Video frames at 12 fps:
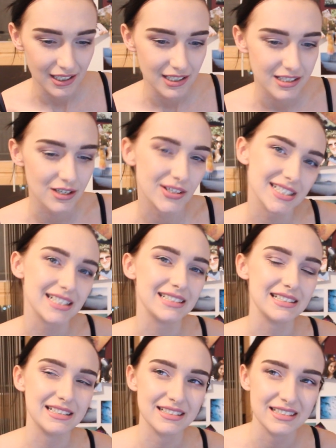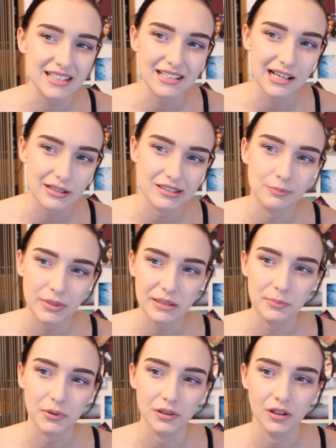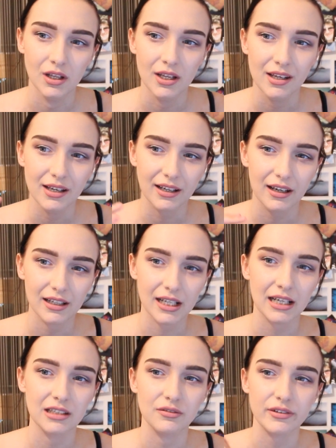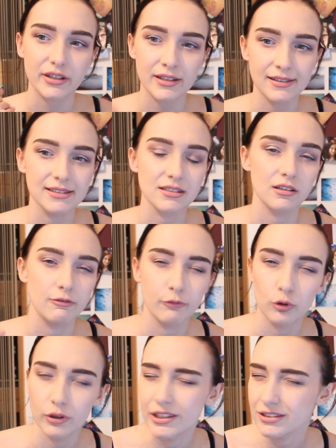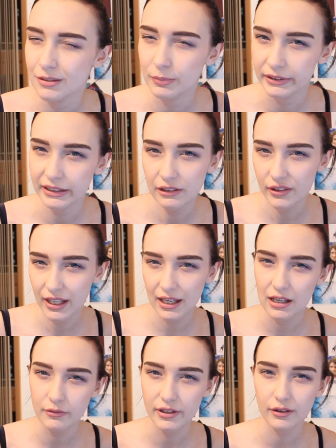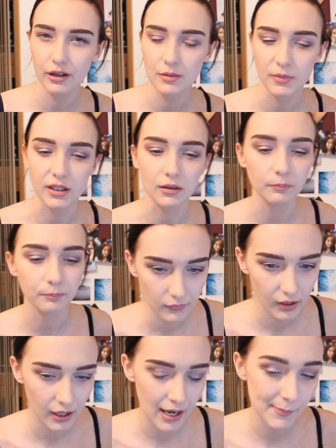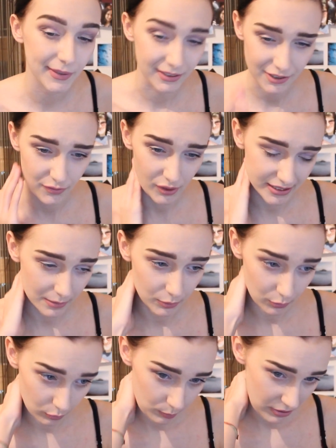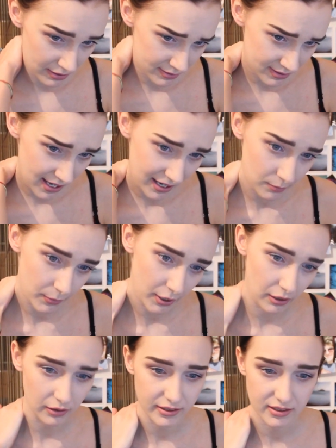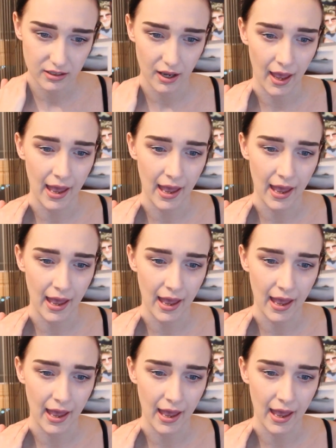So it's easy to see how some people can kind of easily fall into believing it, if you know what I mean. Another example would be this second post,